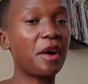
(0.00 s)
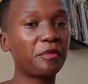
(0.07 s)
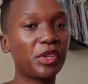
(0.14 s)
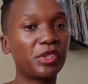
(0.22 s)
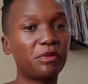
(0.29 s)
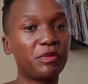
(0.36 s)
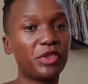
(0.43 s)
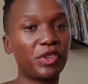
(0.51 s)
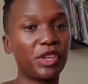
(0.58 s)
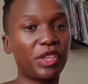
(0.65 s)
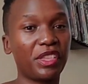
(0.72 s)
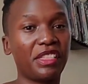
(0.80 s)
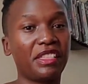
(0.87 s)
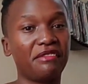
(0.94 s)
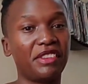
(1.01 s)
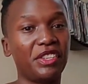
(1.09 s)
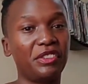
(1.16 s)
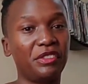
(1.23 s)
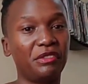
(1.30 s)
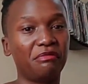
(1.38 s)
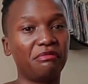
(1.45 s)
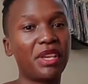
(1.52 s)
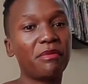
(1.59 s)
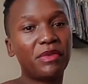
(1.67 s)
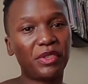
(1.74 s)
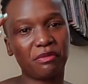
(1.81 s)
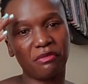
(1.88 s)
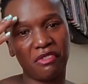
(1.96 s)
going to be showing you the video, maybe
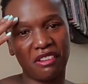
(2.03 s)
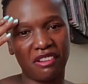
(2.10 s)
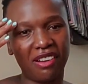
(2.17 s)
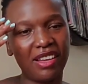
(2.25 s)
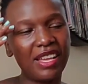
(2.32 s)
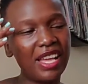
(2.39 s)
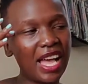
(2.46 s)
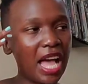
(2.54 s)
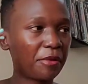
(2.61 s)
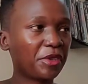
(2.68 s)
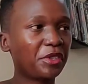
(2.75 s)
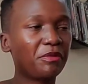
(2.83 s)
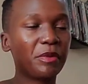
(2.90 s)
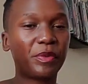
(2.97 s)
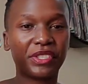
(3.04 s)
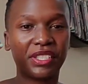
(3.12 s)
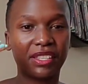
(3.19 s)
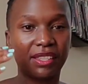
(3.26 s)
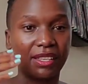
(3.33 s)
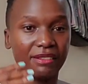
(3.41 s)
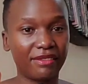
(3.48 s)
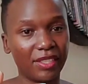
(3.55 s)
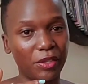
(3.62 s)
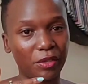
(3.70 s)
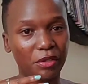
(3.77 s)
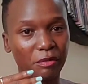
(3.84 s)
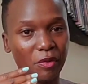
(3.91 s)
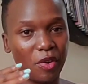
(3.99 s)
tomorrow. I'm going to be posting that video
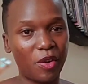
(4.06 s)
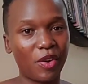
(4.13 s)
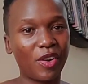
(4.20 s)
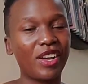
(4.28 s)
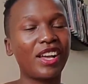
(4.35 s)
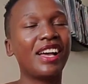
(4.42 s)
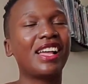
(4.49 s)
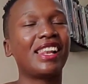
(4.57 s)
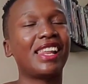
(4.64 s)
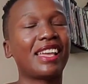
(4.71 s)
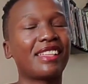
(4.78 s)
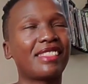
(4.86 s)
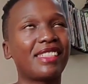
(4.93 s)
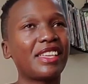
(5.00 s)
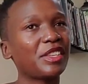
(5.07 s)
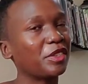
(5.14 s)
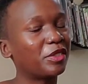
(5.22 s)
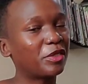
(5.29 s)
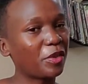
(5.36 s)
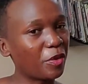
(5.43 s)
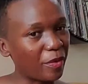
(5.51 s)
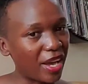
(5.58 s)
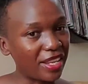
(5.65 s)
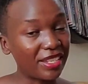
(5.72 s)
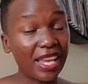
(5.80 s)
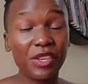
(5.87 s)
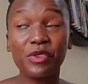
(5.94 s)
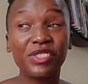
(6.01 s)
tomorrow. Like, thank you so much.
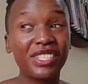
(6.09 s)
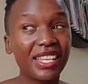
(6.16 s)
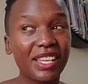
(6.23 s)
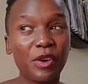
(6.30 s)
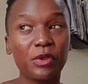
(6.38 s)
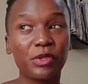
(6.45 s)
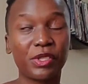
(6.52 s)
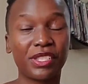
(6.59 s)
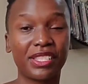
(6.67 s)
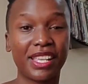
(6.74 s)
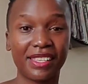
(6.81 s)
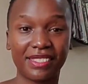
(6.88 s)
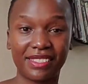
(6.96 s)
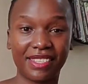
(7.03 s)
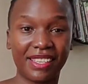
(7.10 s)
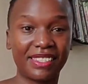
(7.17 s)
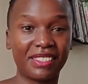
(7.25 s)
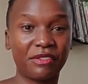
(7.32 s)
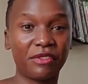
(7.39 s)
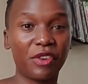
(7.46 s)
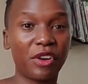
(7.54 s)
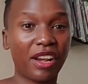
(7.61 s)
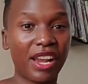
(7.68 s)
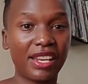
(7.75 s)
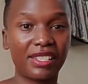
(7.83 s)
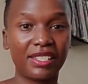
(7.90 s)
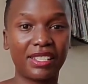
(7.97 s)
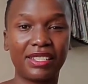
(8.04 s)
I don't take all those gestures for
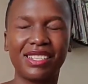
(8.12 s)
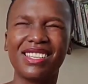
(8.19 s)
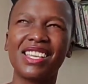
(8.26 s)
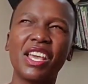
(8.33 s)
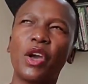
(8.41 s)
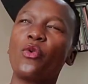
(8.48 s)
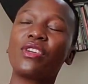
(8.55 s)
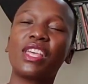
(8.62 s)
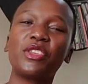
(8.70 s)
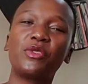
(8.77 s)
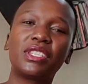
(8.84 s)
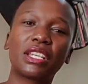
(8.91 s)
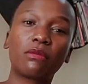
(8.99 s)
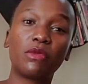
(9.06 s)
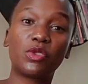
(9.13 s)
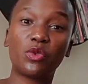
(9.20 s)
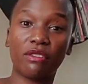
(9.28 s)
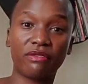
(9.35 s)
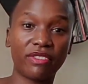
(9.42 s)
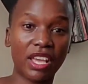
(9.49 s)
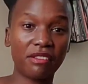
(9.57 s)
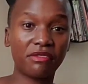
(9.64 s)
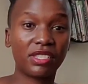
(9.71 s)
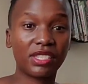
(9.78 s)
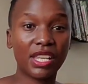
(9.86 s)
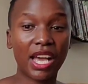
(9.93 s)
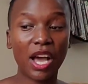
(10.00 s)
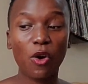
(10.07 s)
granted. Whether you take me to a
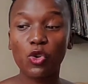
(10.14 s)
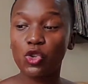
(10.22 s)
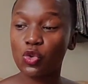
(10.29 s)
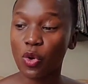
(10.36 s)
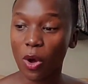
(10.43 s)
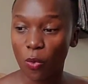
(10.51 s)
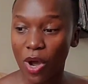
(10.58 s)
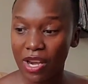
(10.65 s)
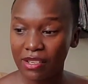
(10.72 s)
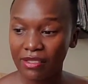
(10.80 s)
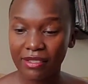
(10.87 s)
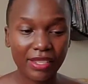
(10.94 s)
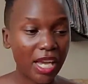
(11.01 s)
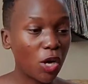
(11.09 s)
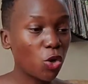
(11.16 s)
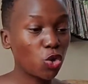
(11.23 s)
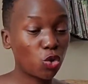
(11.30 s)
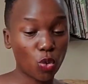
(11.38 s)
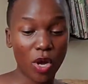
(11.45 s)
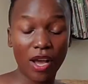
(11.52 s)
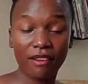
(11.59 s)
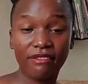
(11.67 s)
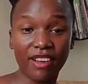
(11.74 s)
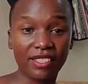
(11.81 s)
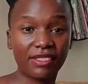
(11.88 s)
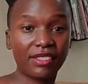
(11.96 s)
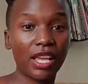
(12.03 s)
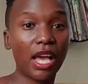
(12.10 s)
5-star or to a 1-star or to half a
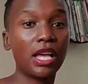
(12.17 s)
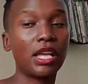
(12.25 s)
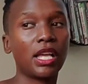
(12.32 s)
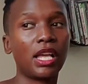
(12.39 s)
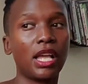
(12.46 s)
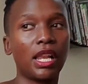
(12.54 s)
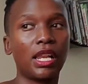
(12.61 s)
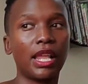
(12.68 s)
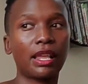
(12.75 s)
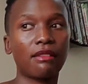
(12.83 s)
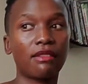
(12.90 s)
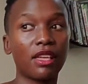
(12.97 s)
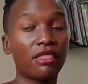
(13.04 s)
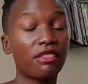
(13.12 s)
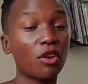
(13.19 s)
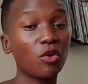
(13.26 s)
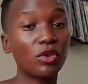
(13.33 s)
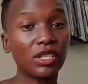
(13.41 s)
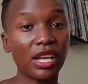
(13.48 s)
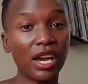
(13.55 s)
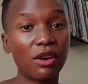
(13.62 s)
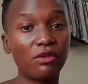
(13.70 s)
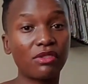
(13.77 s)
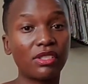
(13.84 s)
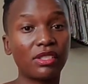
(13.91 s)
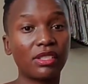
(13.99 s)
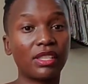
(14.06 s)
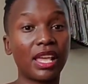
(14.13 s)
star, like, the thought
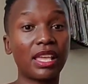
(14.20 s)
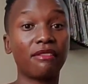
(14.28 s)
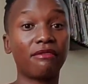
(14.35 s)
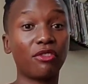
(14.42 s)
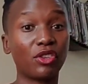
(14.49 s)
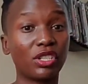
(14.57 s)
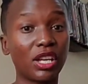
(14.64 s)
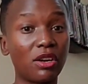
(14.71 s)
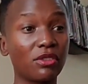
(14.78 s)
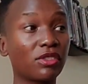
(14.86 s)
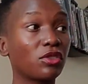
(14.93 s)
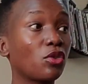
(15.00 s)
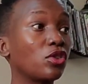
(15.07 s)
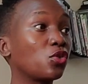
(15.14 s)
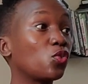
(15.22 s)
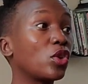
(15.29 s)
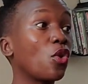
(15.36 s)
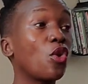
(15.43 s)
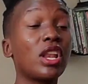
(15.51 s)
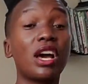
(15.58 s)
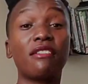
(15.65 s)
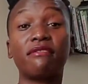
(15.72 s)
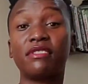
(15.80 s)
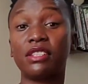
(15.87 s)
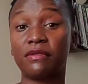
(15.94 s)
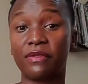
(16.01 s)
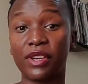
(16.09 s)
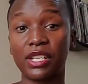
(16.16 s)
counts, the effort counts, because we all have
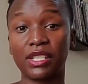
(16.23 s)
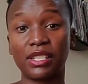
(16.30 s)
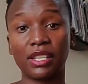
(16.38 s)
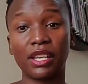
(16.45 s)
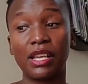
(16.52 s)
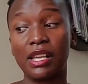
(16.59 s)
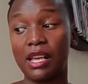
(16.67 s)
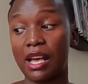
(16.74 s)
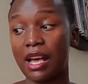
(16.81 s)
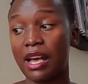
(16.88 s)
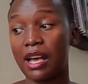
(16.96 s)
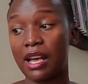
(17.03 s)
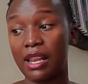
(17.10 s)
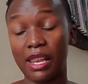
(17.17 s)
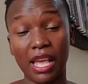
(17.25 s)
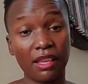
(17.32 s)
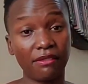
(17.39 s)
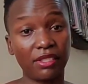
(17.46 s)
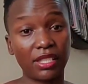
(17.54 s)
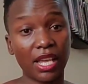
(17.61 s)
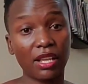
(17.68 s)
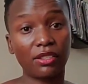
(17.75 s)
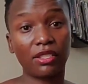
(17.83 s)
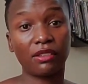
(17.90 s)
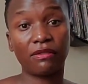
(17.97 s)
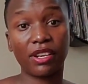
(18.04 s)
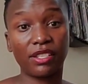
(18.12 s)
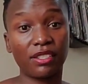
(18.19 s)
different lifestyle,
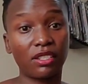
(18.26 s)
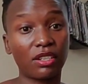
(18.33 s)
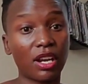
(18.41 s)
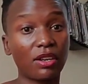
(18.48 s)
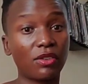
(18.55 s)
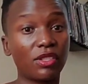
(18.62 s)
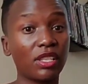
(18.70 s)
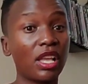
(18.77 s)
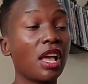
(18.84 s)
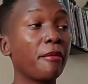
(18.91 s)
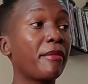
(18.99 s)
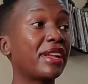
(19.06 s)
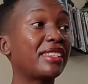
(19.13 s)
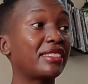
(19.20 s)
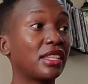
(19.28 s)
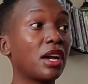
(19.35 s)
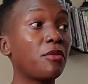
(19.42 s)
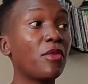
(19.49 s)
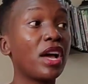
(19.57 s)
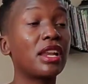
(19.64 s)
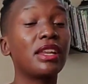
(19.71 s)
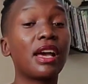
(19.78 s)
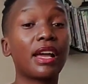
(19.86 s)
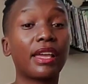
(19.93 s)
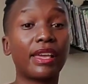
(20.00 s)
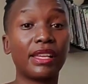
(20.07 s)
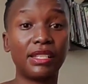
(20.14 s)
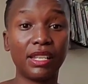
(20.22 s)
different struggles, but someone
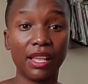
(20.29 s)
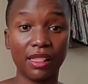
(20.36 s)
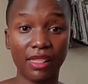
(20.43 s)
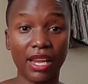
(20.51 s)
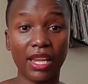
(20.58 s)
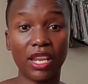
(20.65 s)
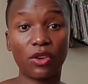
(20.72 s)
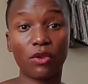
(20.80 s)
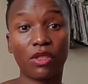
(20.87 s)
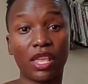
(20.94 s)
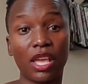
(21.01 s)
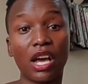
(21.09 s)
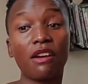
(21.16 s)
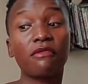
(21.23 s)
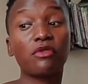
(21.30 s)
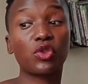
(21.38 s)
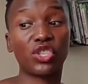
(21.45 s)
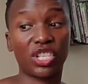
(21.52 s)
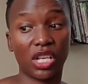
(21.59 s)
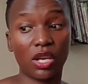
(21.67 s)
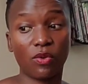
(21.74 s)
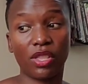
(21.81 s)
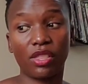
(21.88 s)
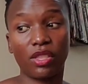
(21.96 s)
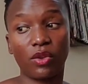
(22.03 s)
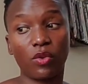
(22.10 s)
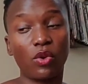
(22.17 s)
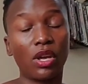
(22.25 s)
getting the little they have to share with
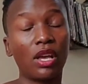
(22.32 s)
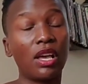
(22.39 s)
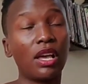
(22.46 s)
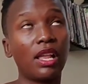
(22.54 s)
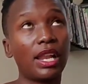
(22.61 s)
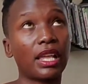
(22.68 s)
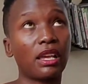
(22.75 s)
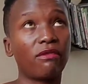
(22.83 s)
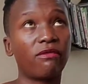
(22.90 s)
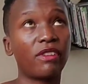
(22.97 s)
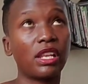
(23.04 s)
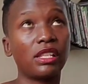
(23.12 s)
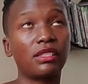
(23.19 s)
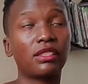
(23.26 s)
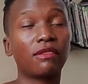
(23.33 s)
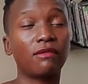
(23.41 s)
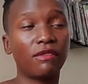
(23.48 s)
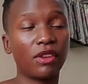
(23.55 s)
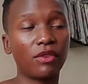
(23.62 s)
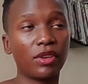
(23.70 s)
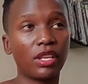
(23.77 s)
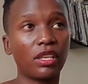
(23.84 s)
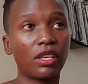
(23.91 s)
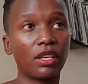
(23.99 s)
you, like, I feel it's a very